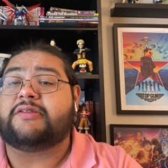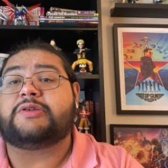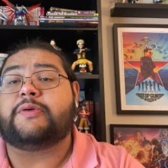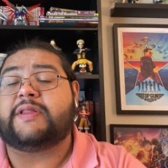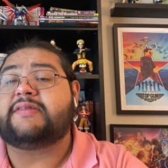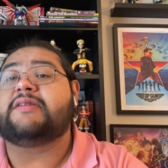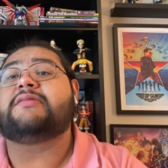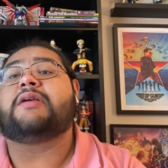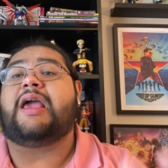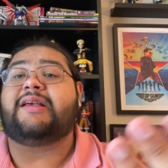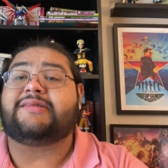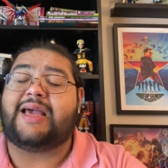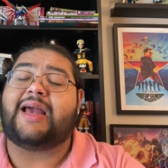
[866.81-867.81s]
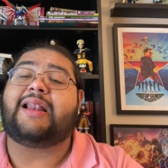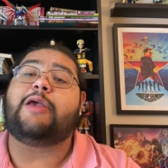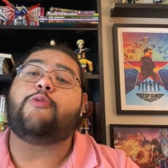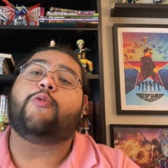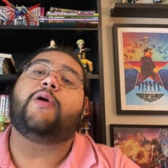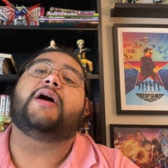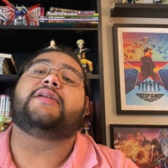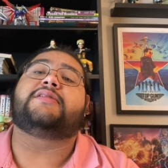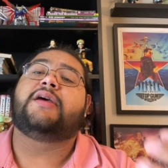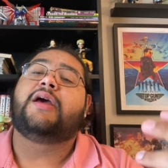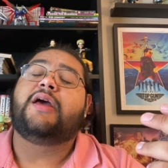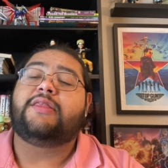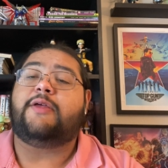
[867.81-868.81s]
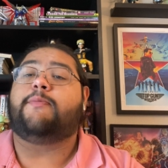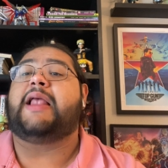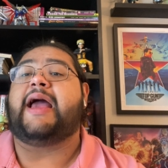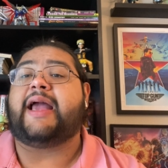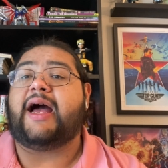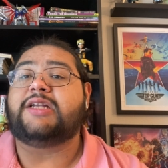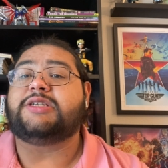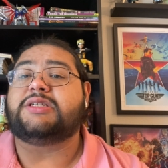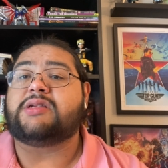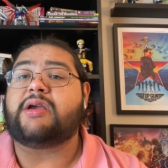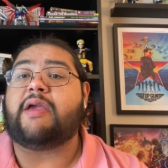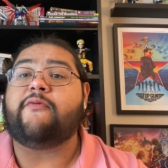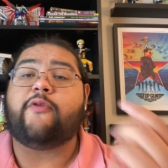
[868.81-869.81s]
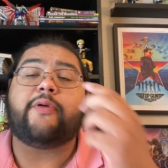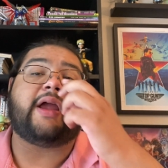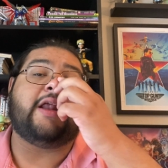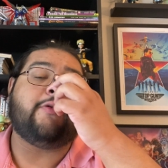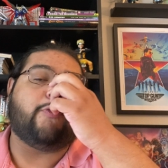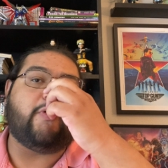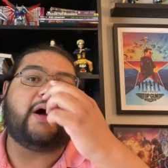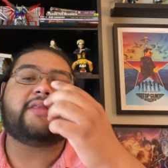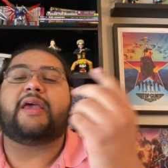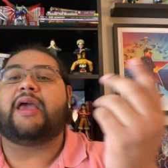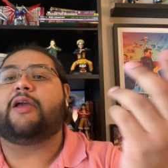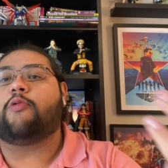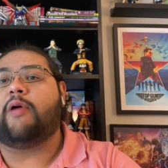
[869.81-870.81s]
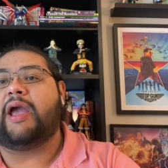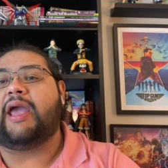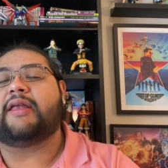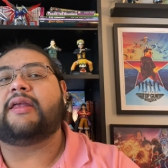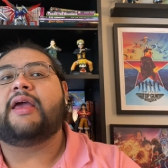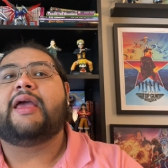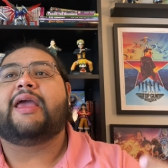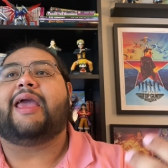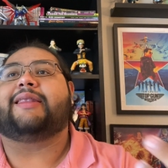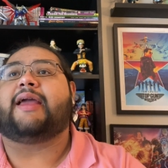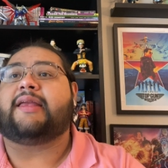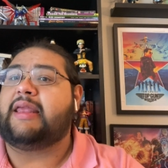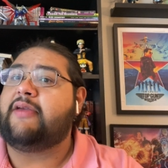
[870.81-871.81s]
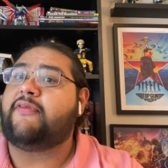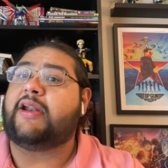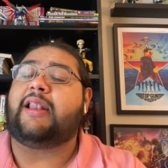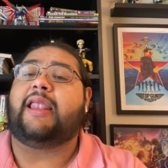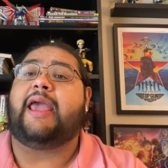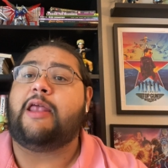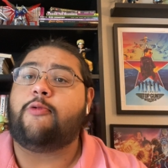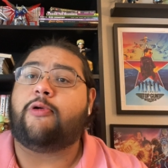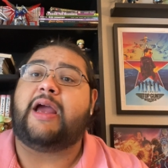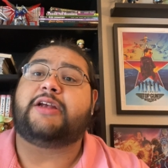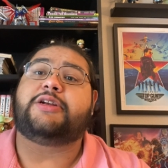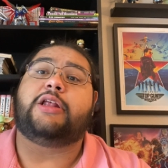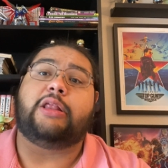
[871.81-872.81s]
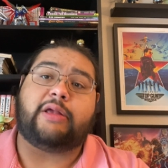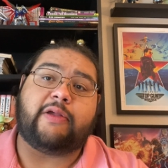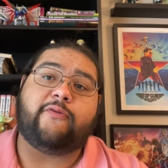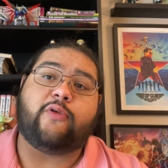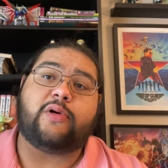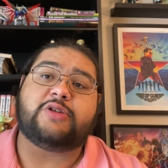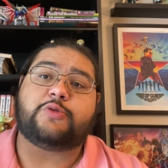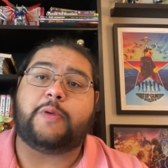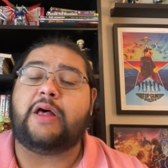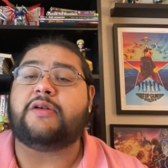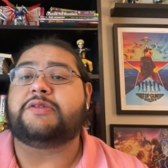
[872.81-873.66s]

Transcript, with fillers: So this is exactly what the Black Lodge is looking for, and what Egwene and Nynaeve and Elaine were actually looking for as well.